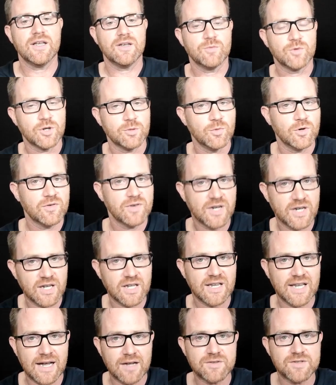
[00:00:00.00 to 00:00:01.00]
And when you're moving into
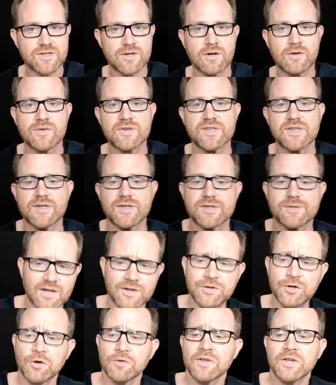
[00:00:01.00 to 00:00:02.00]
cloud services,
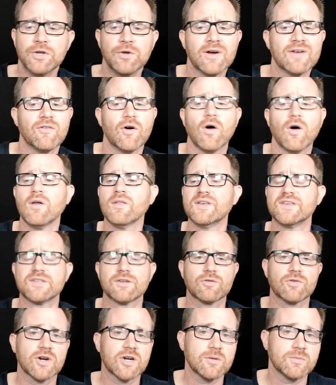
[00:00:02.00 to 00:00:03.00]
know that you have all these
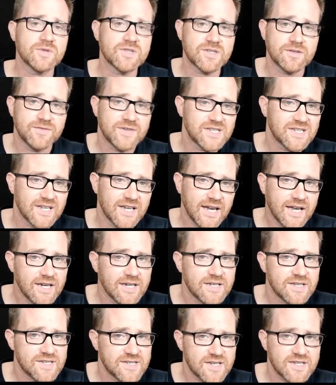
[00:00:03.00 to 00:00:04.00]
incredible
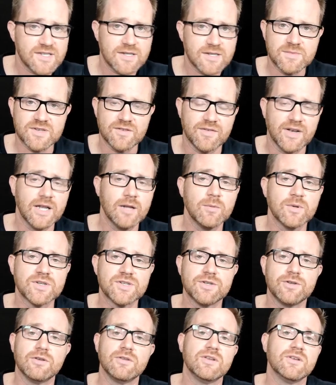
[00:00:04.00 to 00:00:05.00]
sophisticated systems available
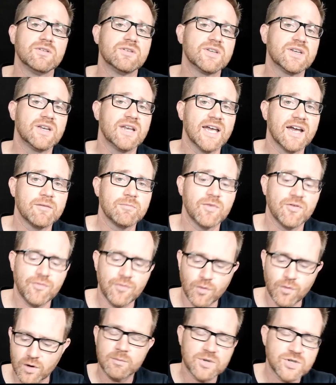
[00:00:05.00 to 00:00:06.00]
to you that you didn't have
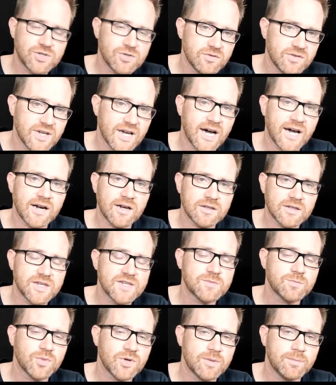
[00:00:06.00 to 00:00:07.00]
before, but you got to at
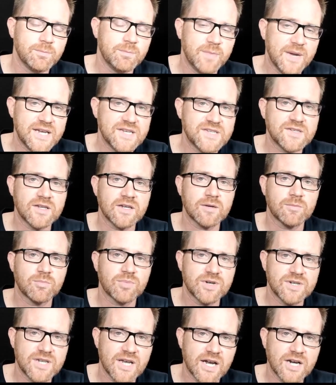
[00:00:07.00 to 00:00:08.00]
least put basic
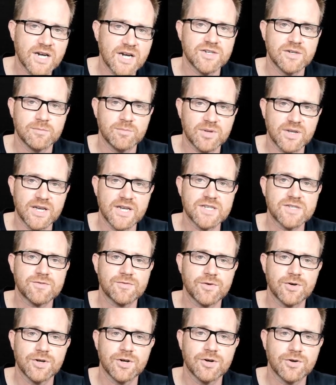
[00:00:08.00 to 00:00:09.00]
protection in place
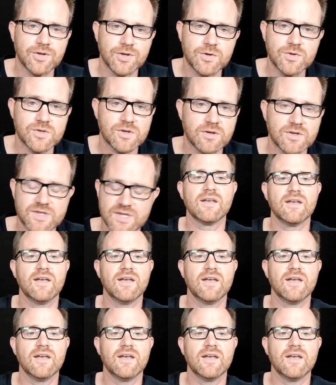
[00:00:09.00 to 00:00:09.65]
for your users.